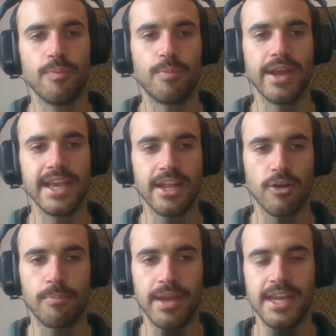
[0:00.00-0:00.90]
bring in
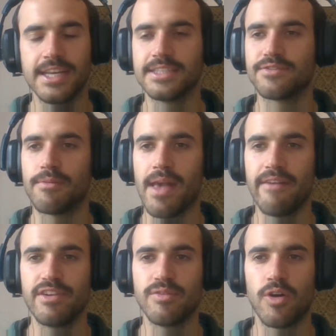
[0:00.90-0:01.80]
opinions from
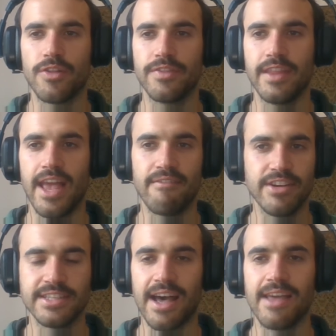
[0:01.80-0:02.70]
everyone every
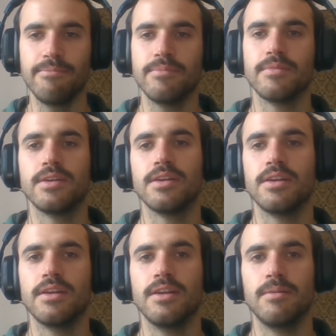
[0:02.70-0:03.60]
time,
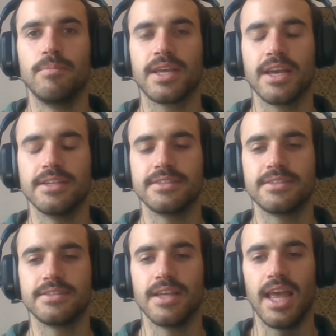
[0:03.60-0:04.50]

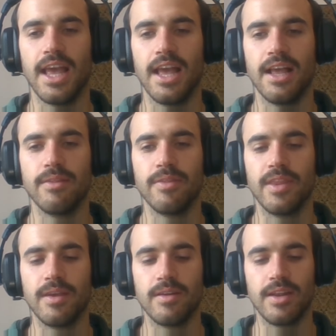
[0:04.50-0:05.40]
because
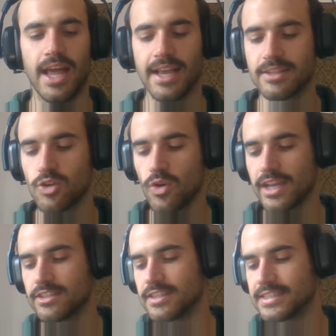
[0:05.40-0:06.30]
like
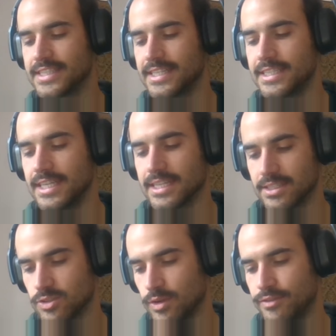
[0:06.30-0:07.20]
talking to the city and
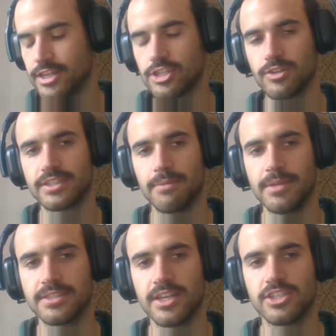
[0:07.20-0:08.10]
to officials can be
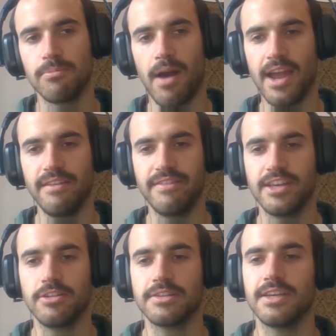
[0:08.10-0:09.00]
such a
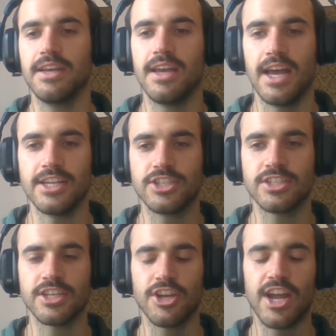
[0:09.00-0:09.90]
minefield, and it's
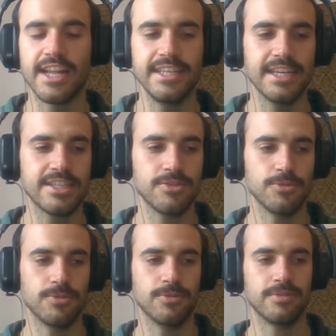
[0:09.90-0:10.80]
just a good idea
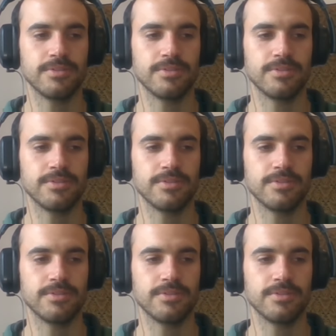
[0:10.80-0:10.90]
to